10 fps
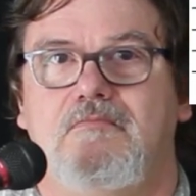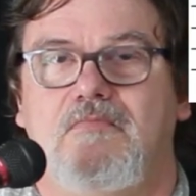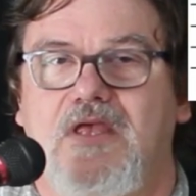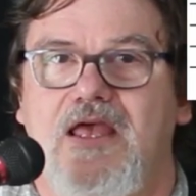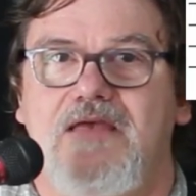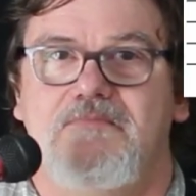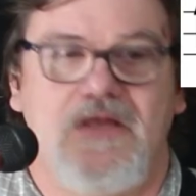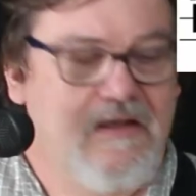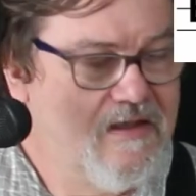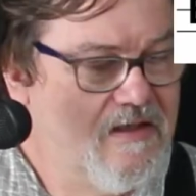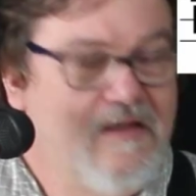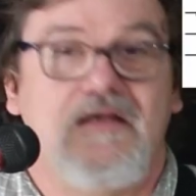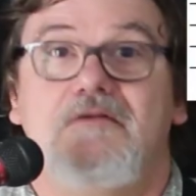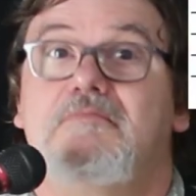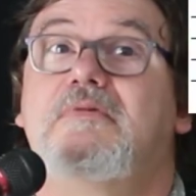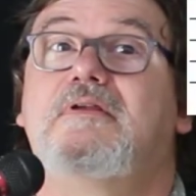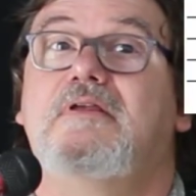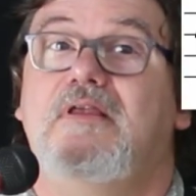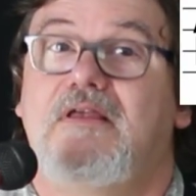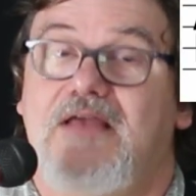Okay,
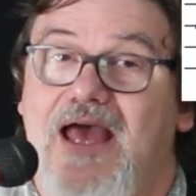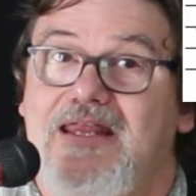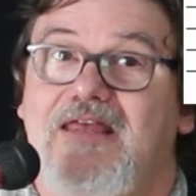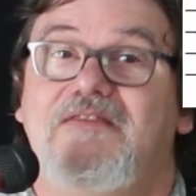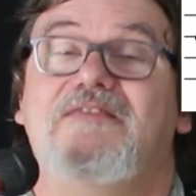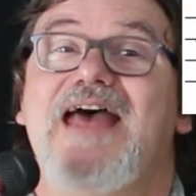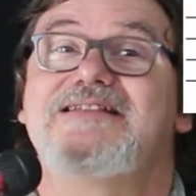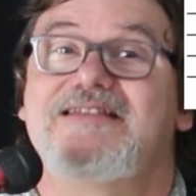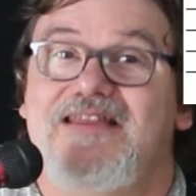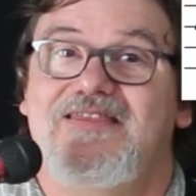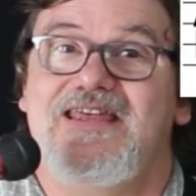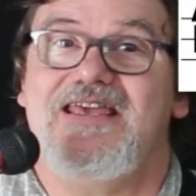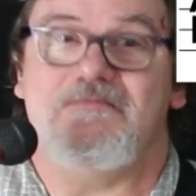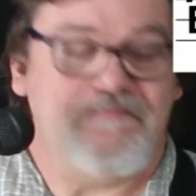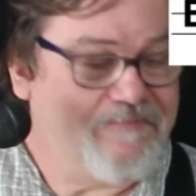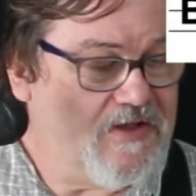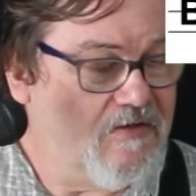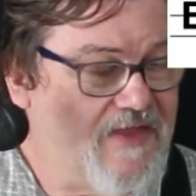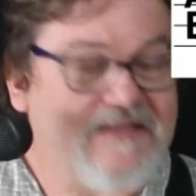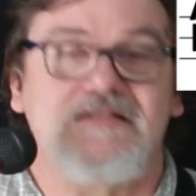kind of get that's the theme.
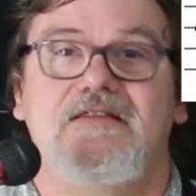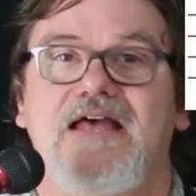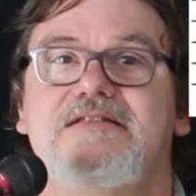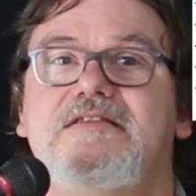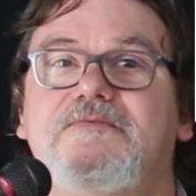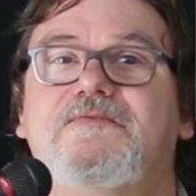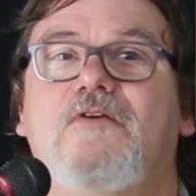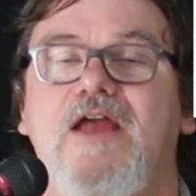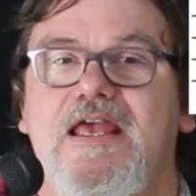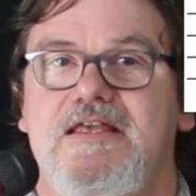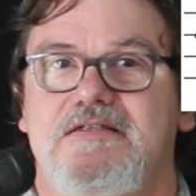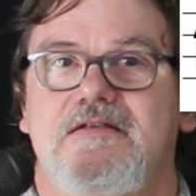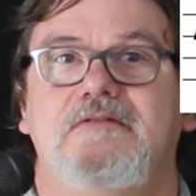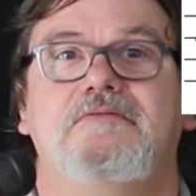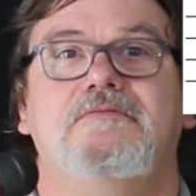That's the phrase.